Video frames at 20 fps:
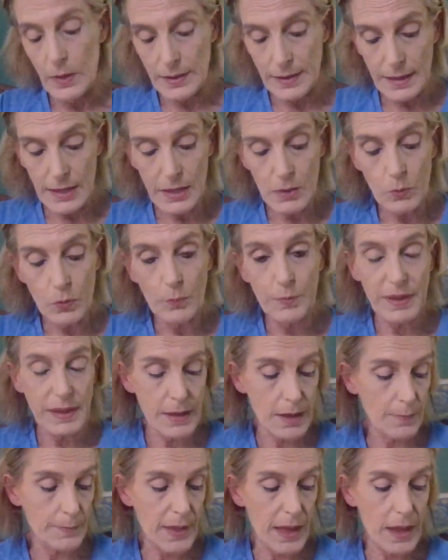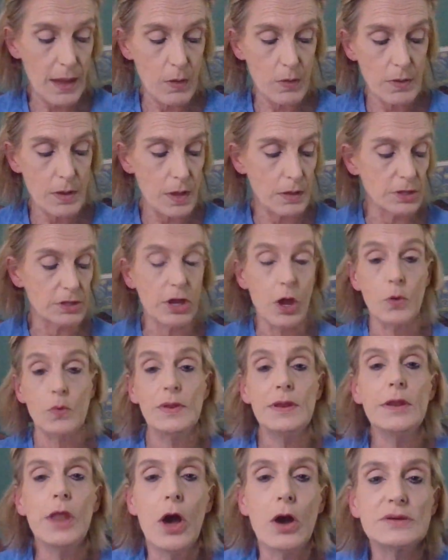And it will be about
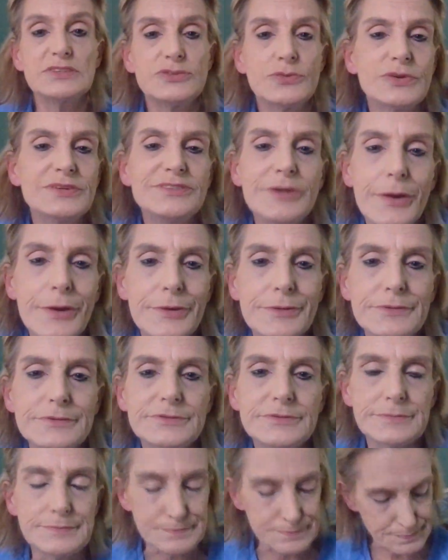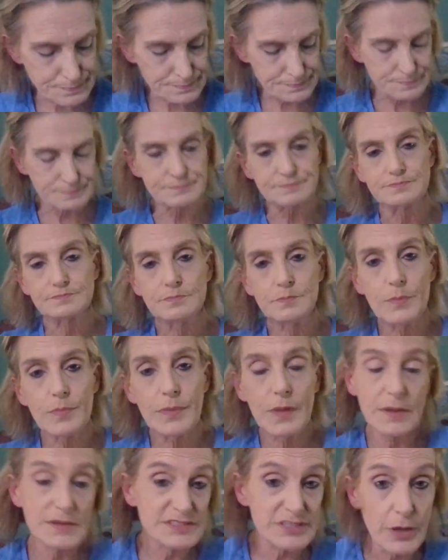Goldilocks Returns.
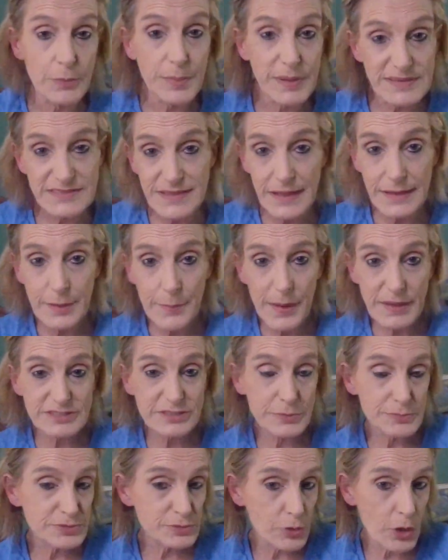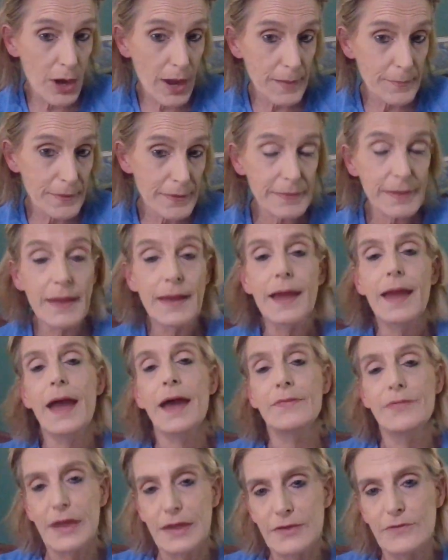So please think about subscribing.
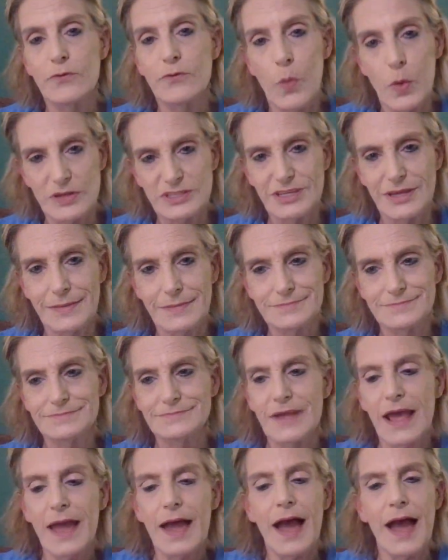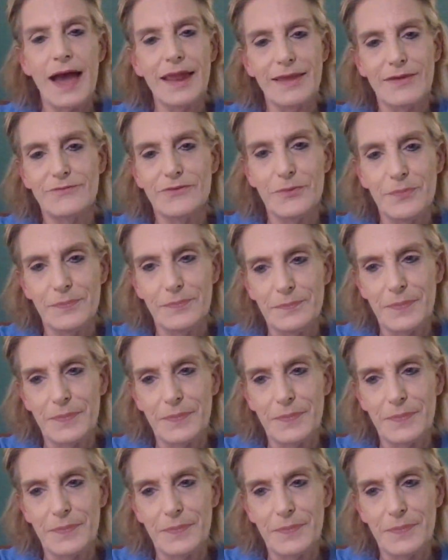And thank you for watching. I love you.